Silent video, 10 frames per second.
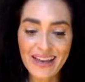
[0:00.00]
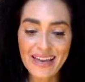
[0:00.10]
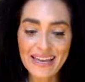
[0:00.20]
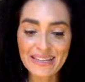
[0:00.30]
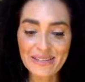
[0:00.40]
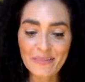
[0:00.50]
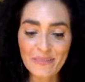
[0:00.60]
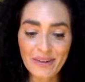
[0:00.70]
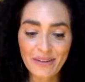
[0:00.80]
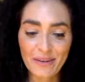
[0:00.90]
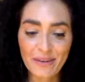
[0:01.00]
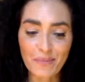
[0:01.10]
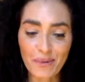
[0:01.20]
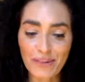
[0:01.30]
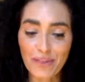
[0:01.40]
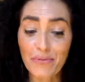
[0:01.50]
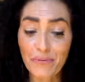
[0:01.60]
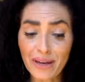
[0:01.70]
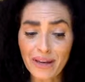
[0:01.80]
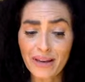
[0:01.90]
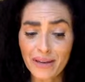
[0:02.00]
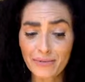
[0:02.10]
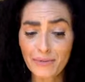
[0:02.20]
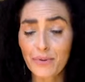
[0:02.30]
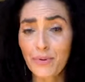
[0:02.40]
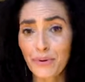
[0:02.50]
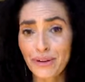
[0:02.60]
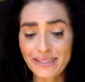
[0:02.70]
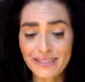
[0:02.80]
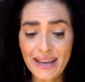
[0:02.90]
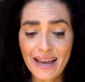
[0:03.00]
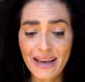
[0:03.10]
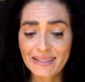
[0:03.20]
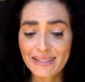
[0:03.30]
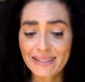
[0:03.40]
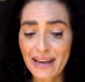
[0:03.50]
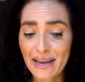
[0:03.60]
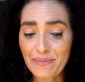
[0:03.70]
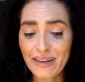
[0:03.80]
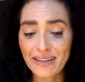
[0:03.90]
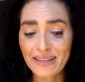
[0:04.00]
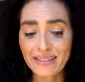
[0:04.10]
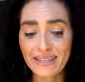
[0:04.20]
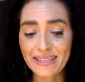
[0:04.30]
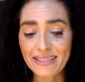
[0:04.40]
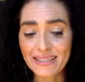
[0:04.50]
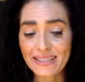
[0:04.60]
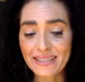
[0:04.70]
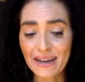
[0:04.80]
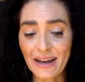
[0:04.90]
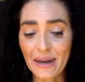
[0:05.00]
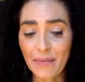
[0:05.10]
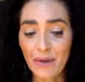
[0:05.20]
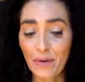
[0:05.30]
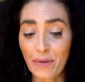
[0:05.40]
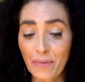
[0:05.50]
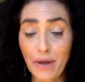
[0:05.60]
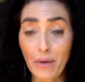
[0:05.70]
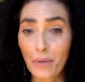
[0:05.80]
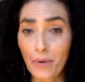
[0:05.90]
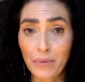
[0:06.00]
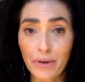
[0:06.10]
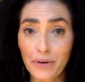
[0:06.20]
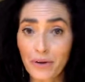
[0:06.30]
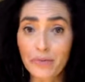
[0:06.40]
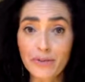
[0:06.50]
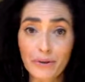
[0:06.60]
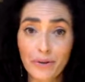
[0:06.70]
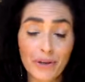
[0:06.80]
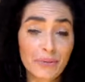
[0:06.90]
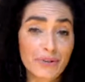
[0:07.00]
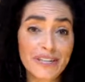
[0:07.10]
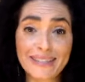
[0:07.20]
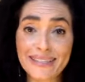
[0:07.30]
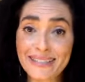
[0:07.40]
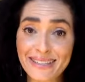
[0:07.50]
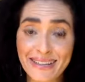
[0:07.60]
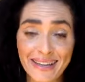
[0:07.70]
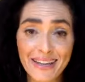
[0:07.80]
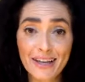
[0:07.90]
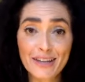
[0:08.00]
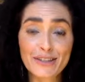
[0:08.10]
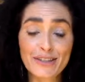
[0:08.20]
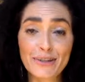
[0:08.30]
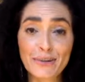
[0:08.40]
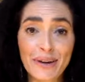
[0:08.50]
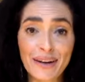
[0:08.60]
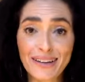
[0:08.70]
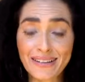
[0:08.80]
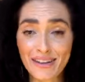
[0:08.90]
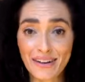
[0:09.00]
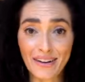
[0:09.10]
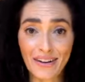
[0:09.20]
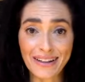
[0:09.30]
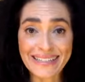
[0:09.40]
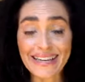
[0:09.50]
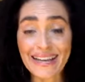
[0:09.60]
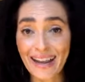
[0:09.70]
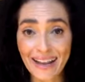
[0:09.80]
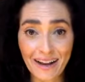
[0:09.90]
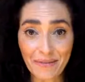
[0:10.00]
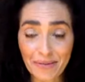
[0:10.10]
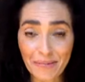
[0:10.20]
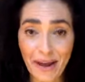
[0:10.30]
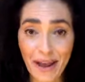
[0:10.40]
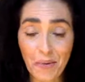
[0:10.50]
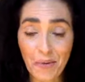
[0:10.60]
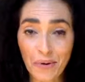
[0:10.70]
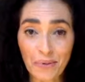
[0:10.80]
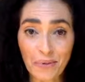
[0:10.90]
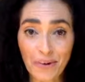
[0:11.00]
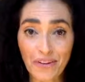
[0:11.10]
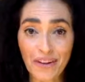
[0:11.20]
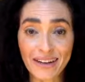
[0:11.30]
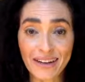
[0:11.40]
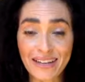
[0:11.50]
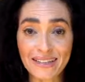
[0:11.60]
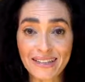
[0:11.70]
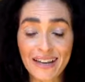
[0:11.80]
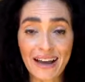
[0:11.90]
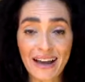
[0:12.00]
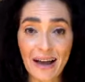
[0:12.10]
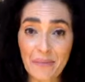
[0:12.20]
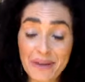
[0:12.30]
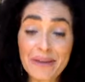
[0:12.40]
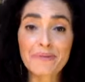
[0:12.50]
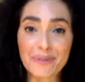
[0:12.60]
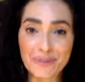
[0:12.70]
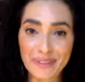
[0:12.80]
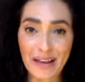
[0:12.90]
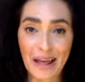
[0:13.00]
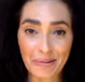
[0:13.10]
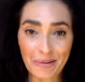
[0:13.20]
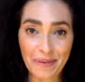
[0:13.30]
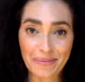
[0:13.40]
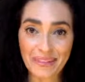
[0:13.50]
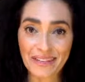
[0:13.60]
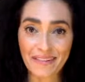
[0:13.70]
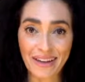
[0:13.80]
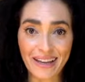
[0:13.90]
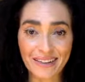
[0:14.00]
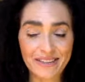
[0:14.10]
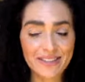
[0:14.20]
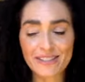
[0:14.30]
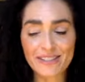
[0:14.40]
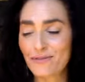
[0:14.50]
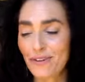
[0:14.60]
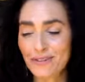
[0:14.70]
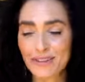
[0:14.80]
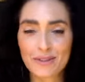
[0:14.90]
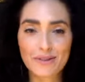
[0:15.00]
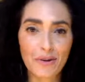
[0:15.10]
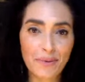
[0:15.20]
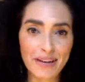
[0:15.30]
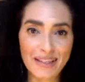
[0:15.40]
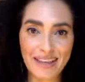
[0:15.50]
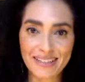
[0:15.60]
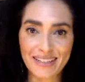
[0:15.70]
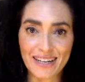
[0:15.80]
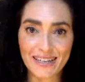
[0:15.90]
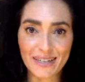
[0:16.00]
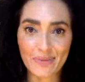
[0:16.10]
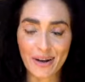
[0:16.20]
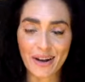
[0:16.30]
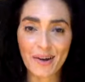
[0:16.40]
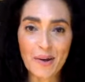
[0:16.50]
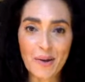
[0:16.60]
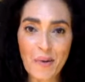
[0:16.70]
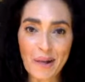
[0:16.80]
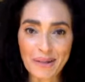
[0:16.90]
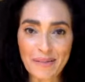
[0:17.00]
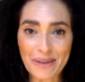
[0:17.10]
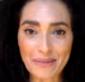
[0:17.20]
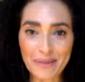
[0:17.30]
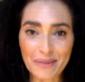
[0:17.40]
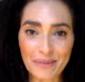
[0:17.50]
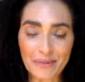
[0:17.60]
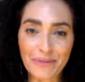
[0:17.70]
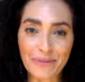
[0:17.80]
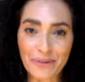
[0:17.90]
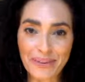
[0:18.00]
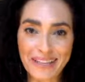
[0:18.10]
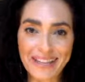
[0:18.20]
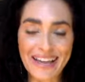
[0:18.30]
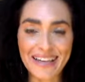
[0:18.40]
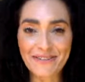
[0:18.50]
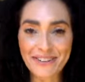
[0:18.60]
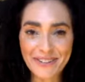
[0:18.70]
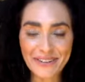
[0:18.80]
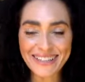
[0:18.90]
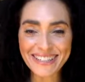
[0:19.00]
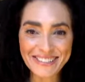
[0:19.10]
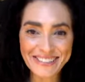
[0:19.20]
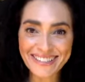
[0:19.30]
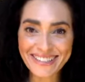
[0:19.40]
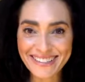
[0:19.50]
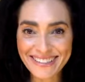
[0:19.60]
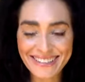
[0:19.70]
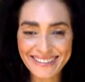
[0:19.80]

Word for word: He has appeared on more than three hundred recordings as a sideman, is a six-time Grammy Award winner. No joke, you were just listening to uh, a song called Gang Gang, written by Warren Wolf on his uh, People Music album, I believe. And Christian's involved in so many things, and I just want to welcome him to Rerooted. Thank you for joining us, Christian.